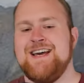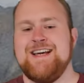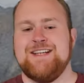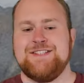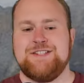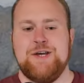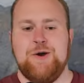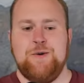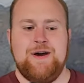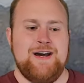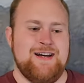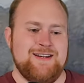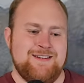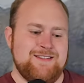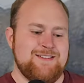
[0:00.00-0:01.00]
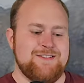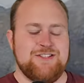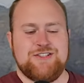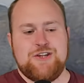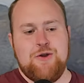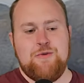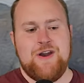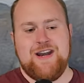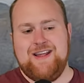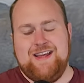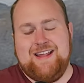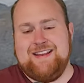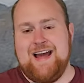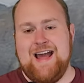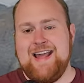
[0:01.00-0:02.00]
So just go read
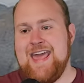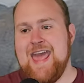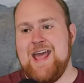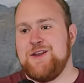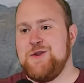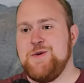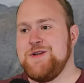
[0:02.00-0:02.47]
it. I can't do